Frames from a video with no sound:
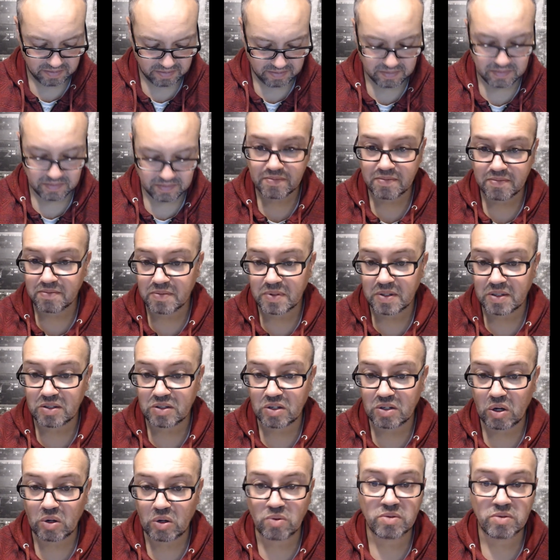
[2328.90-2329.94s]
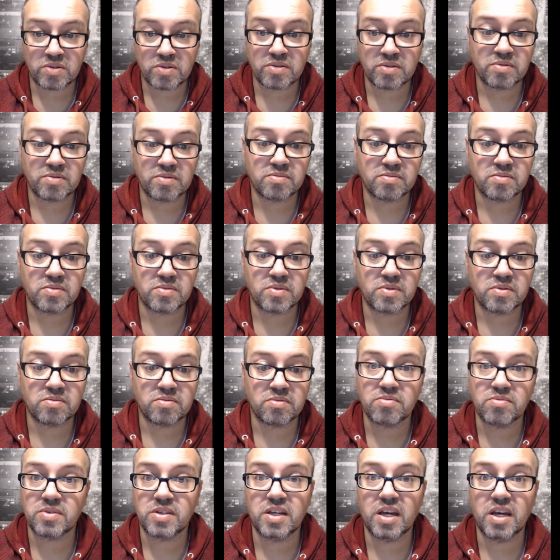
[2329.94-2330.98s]
So
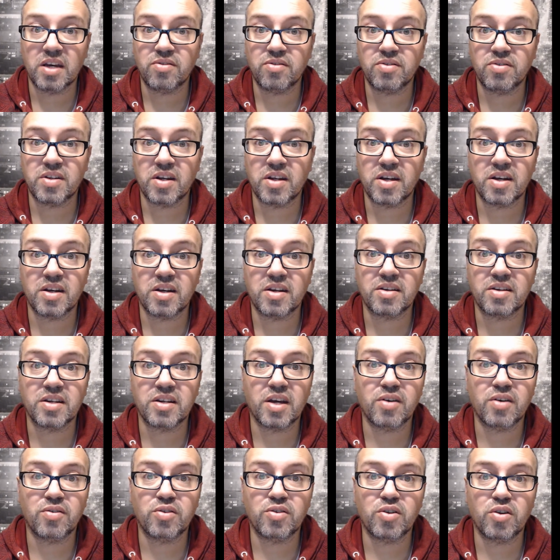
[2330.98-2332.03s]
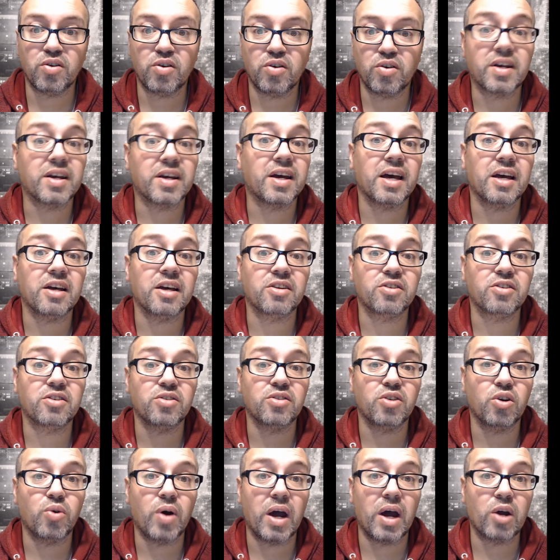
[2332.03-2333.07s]
give it a look. As
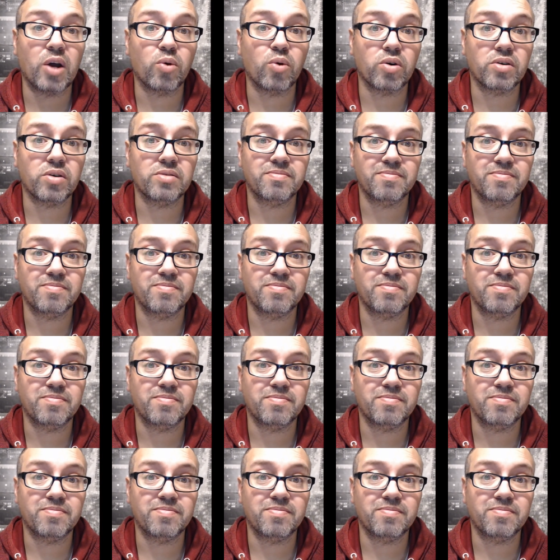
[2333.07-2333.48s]
no, I will.